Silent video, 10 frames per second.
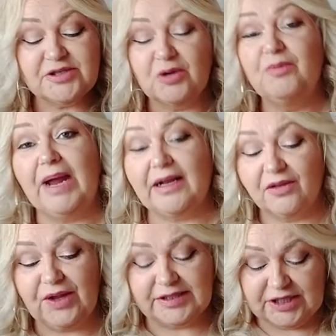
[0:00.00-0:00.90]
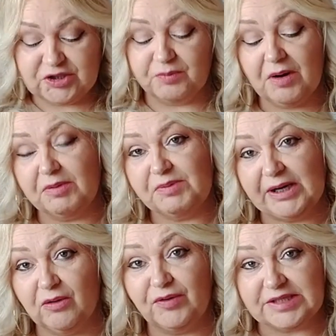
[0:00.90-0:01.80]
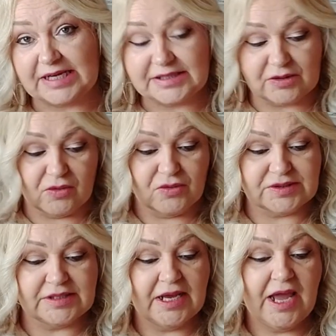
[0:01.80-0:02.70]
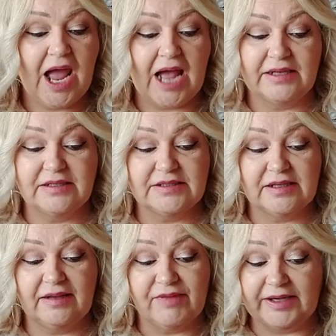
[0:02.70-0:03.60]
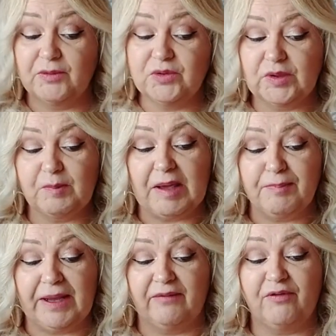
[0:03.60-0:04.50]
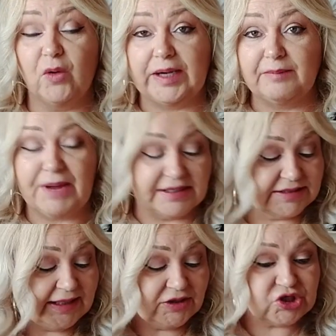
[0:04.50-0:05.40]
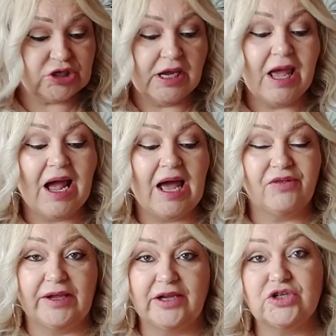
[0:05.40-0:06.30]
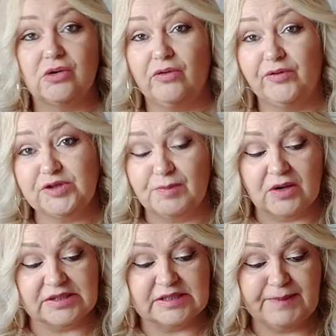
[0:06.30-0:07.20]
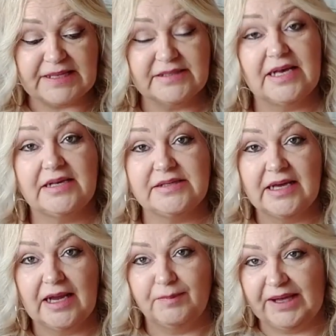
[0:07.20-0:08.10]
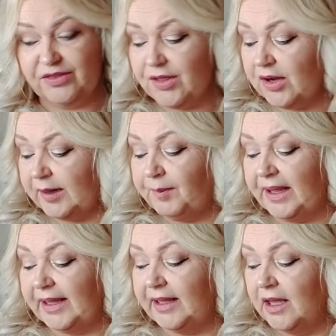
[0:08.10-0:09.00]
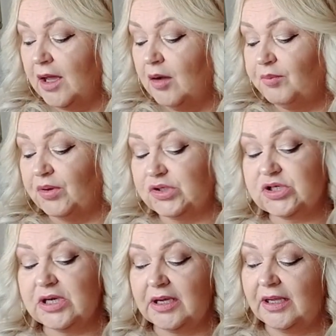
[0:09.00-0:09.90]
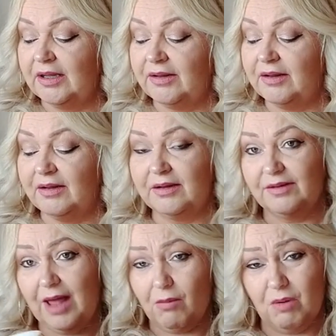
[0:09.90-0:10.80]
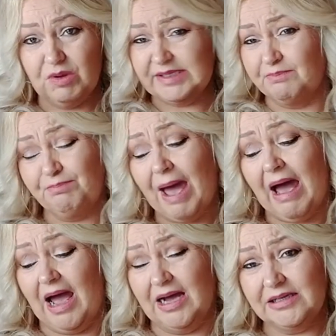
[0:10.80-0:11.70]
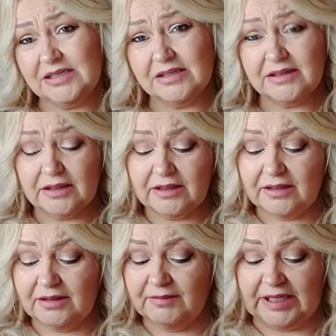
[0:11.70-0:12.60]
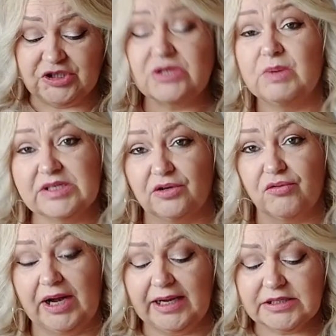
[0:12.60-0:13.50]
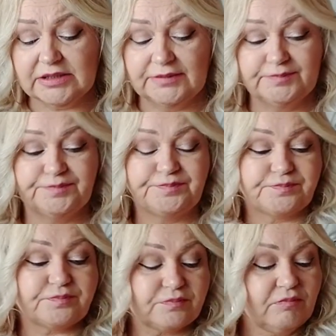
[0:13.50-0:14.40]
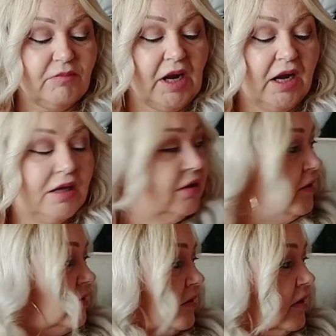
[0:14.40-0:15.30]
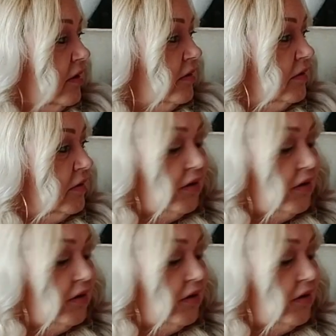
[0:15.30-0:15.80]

so Michael thinks you should probably go for Tesco's, and then you would only be paying 14p each. I think you should go to Marks and Spencer's and pay 30p, but that one wasn't bad. It just wasn't great. It was alright, it just wasn't fantastic, was it?